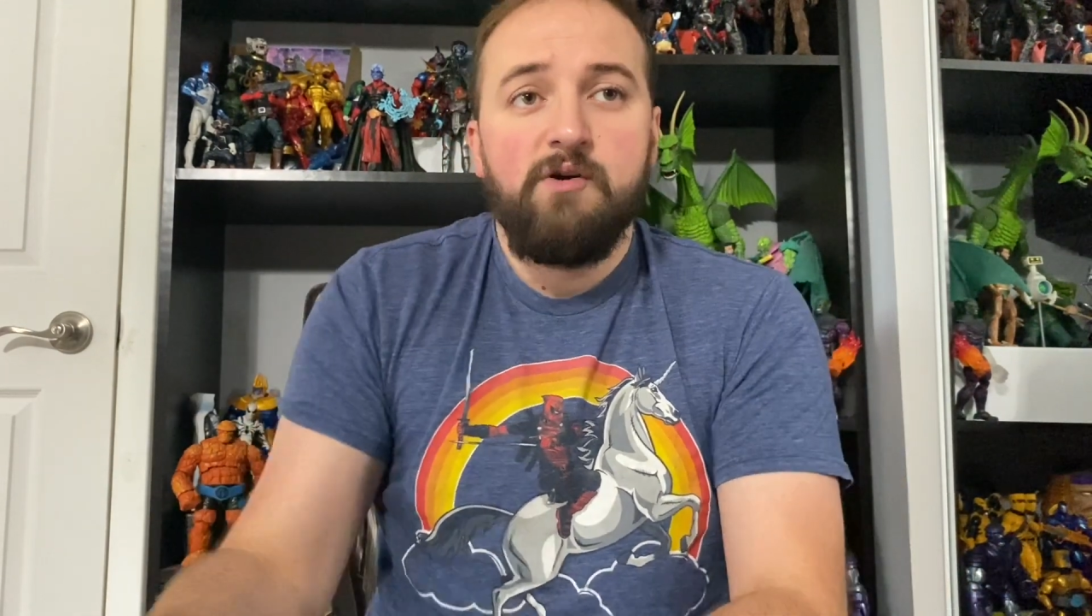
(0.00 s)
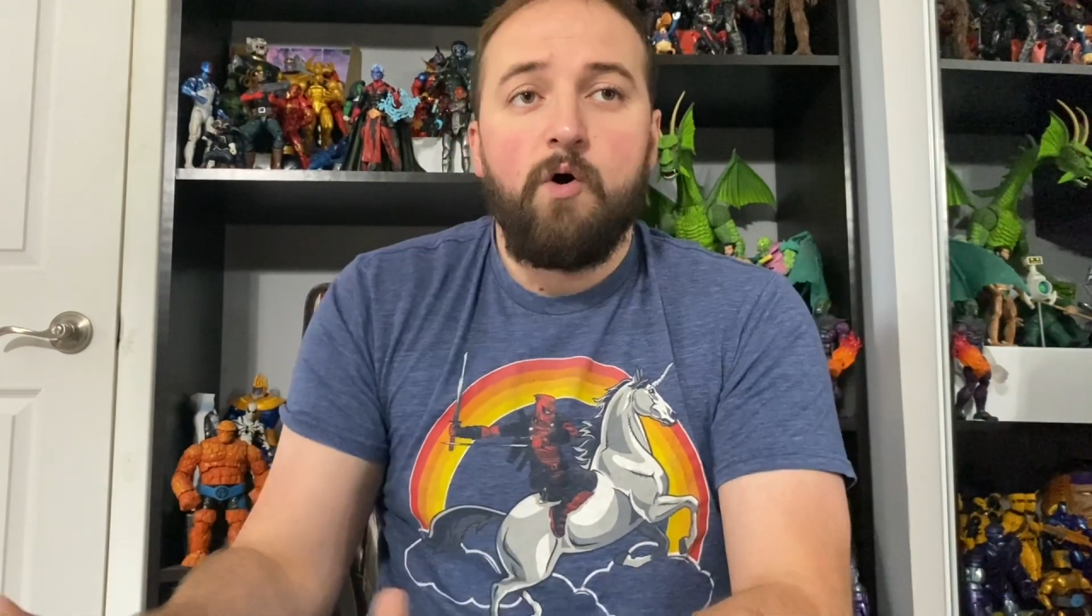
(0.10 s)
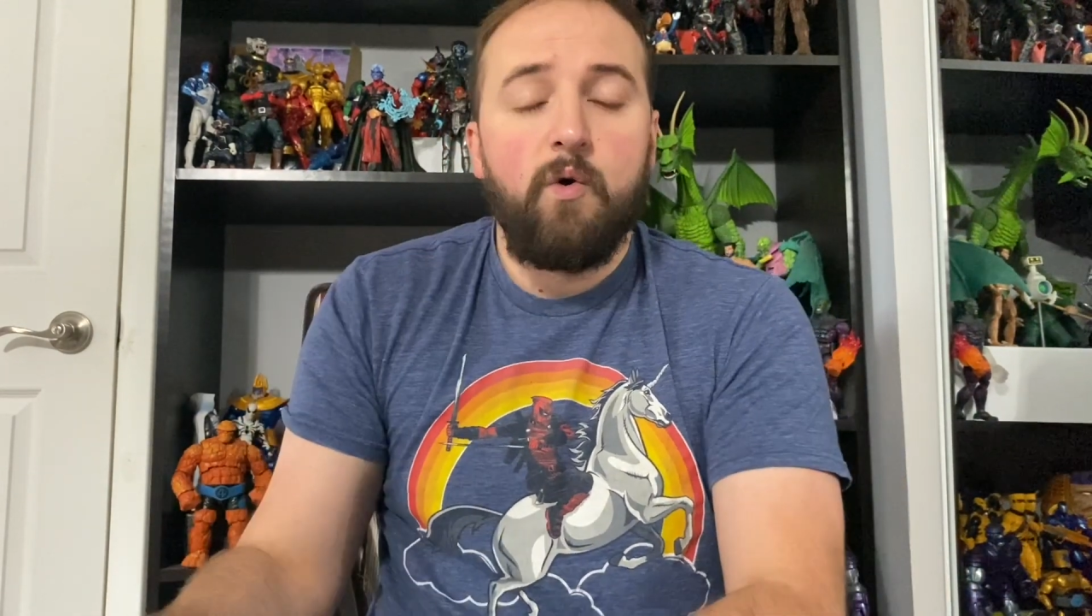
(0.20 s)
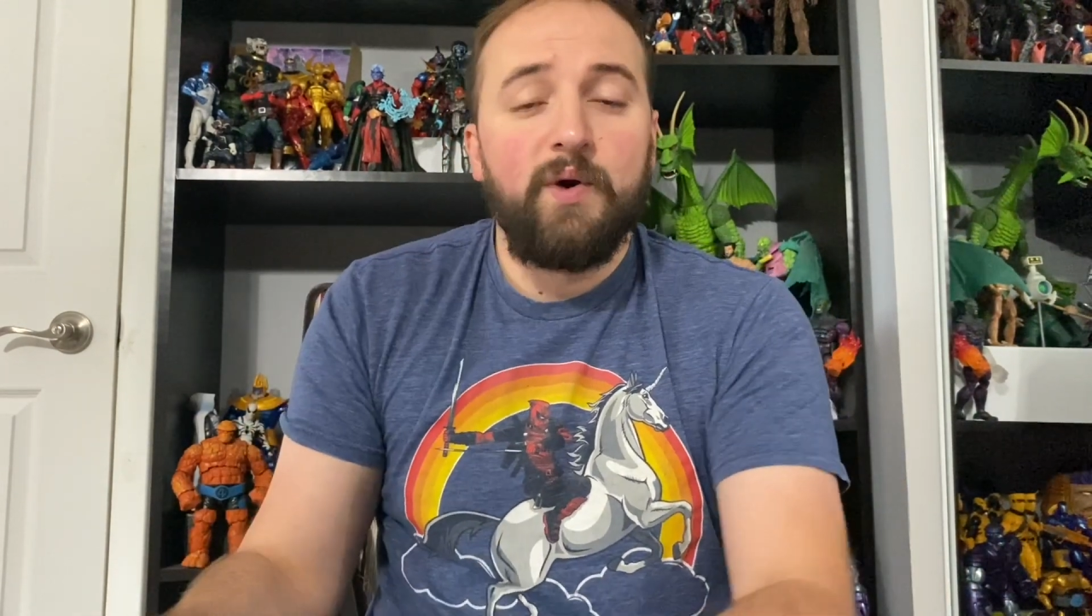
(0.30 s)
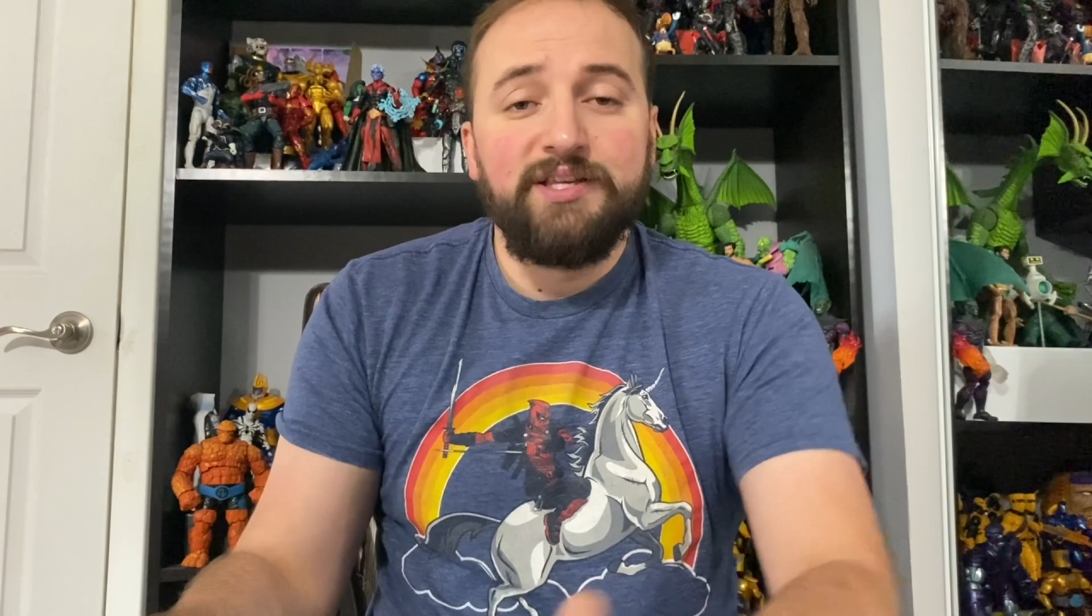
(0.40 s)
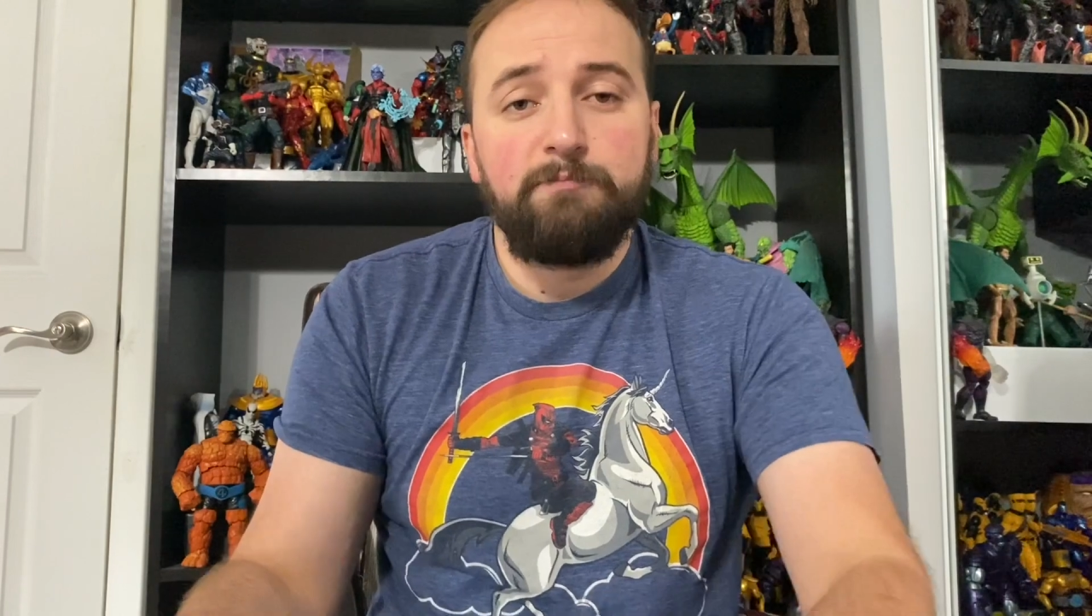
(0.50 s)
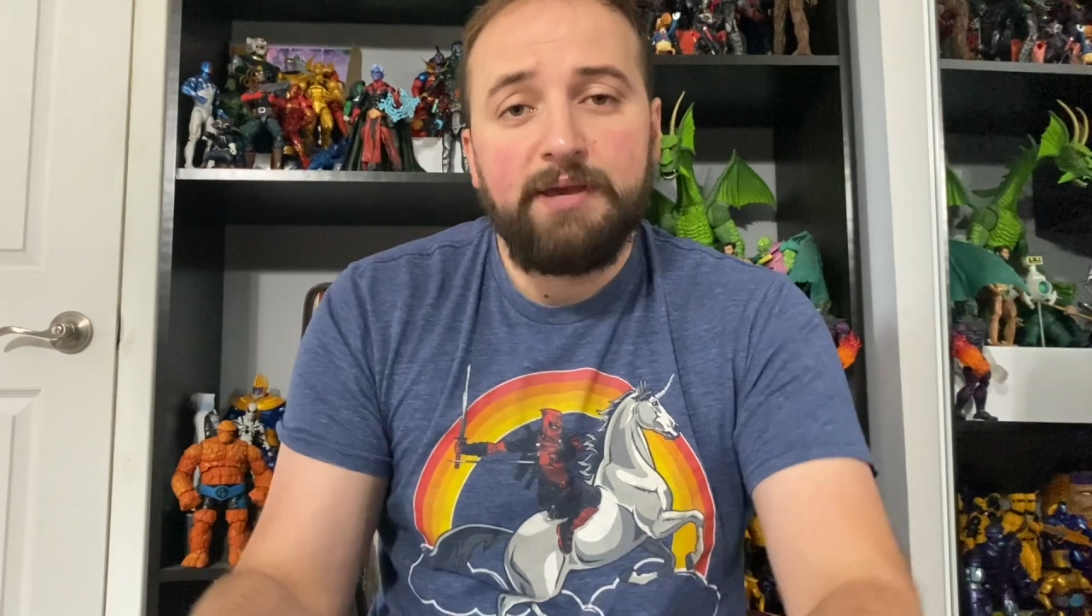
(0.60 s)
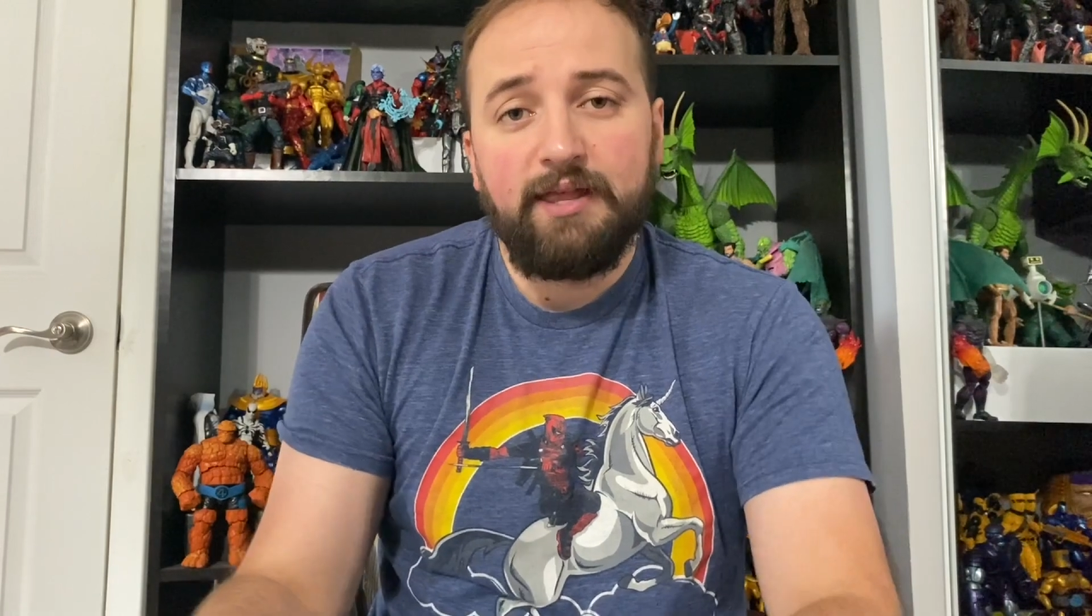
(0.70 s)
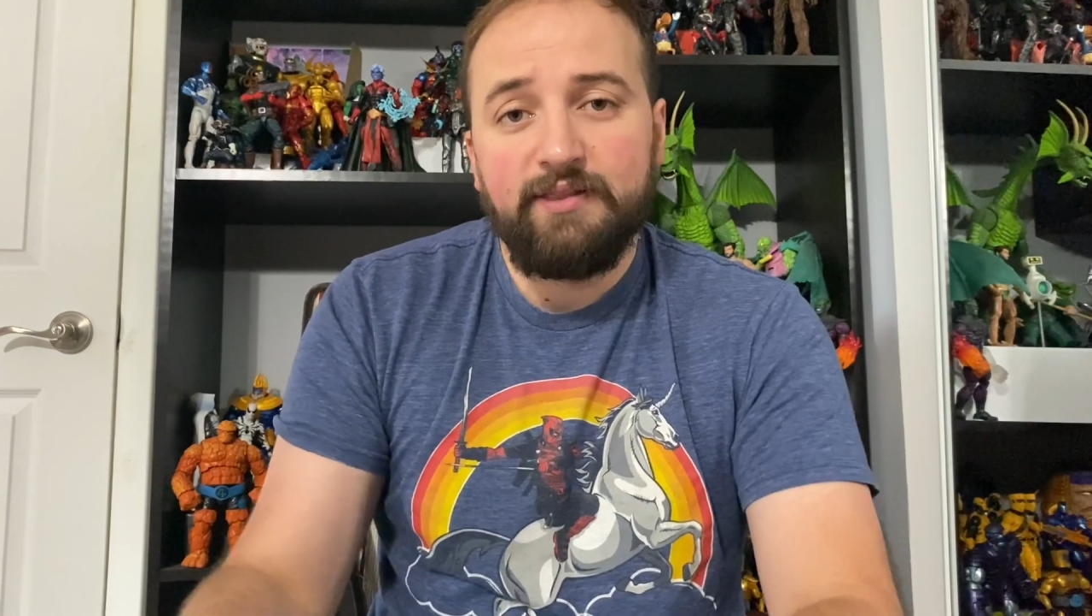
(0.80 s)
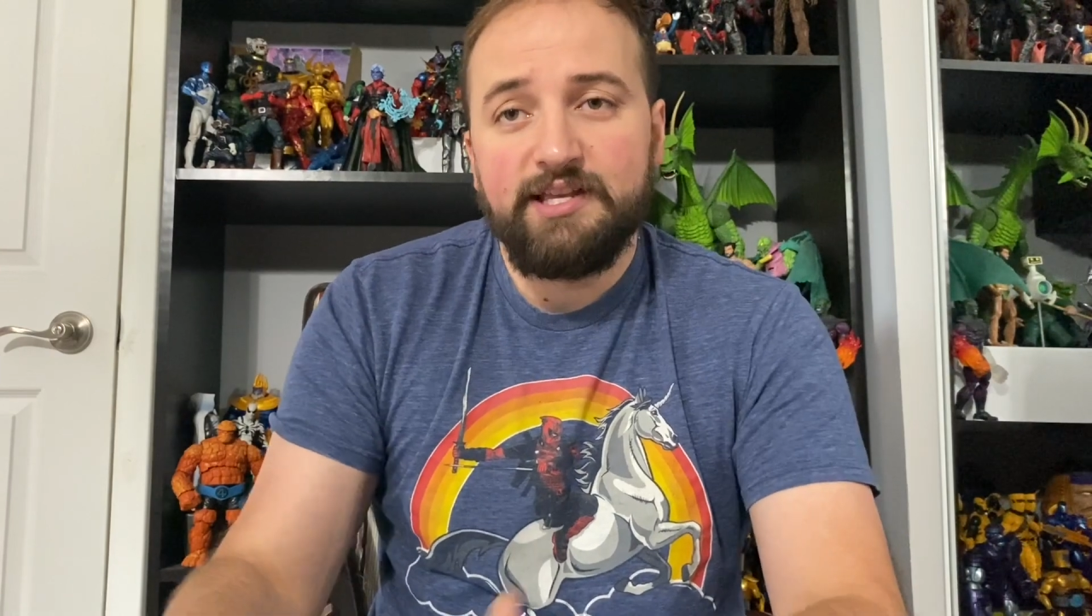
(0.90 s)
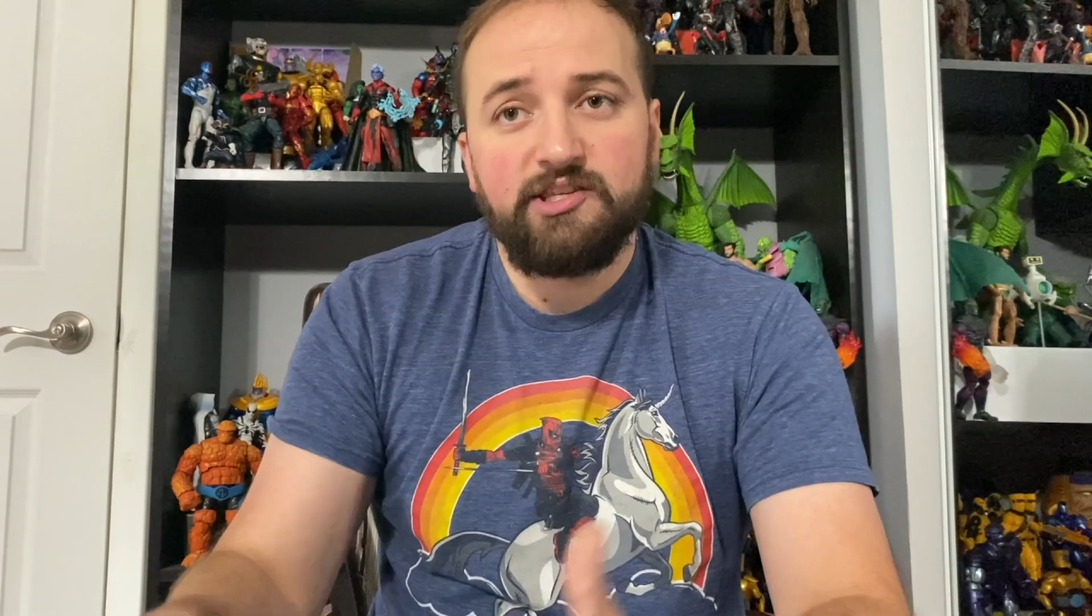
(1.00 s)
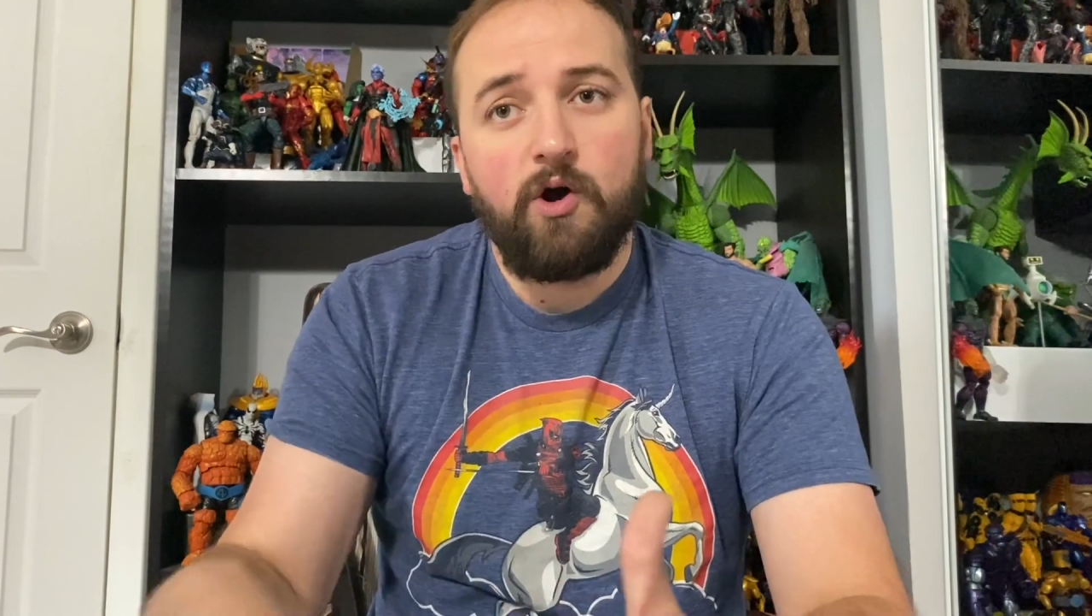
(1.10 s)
always pinless,